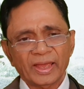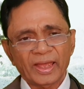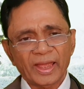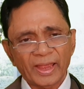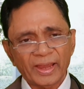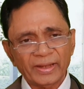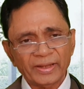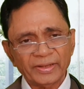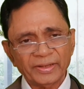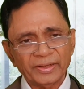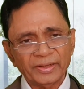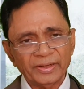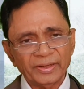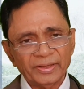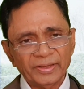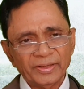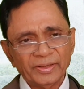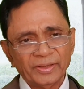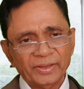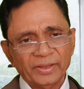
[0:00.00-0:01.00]
and
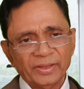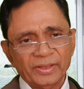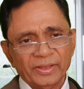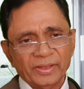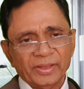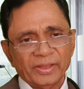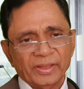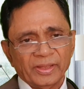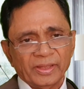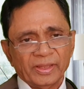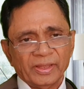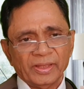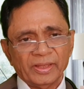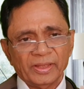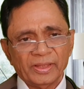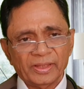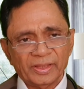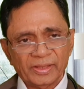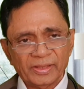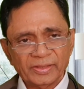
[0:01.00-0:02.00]

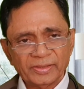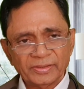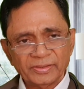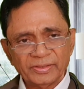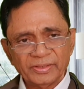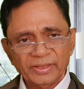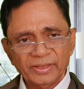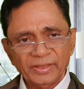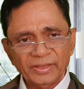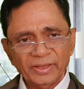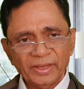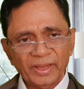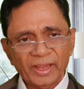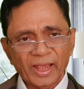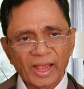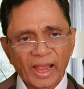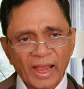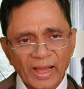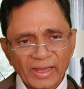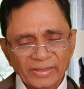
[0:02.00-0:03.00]
the
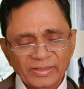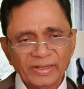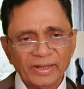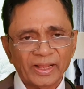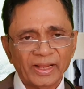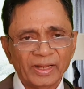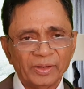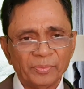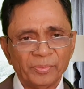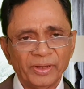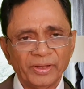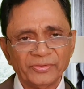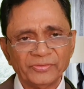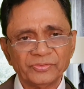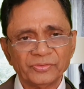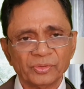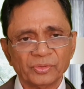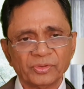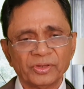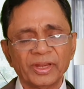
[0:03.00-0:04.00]
other
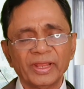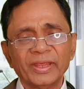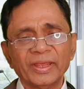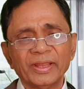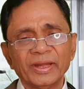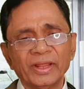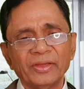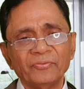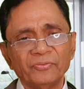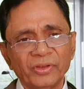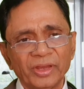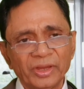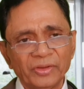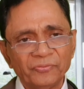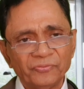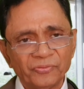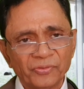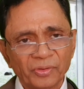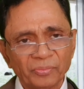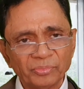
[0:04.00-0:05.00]
elements are taken away
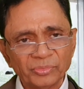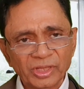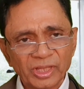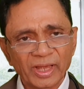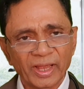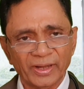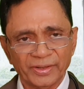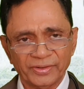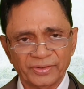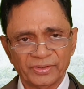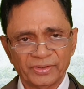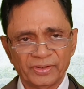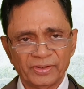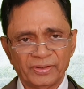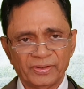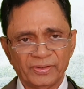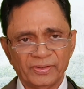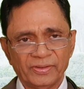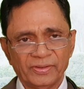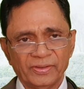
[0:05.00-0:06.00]
from that.
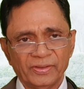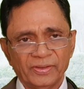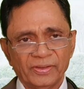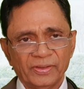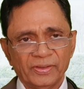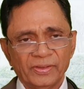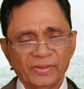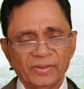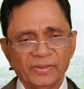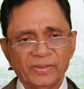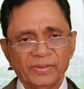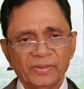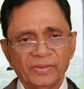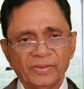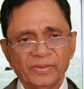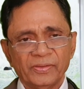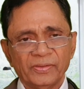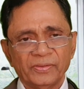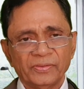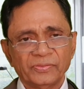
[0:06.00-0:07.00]

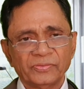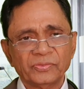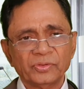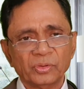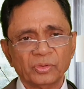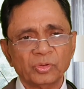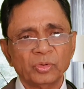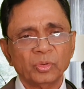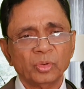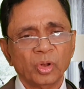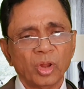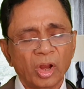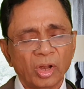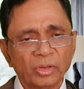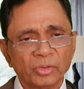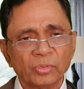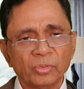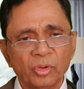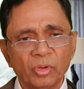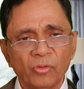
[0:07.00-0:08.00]
So do
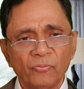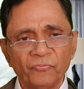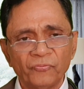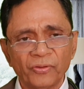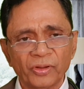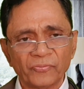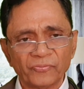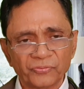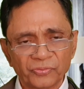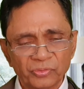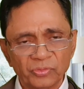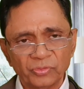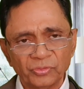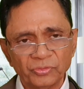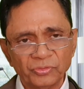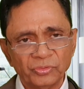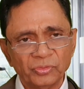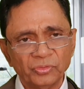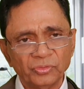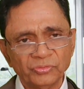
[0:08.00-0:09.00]
not go for
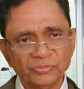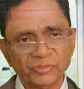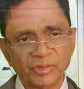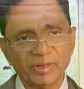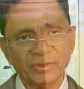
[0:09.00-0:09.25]
fruit juice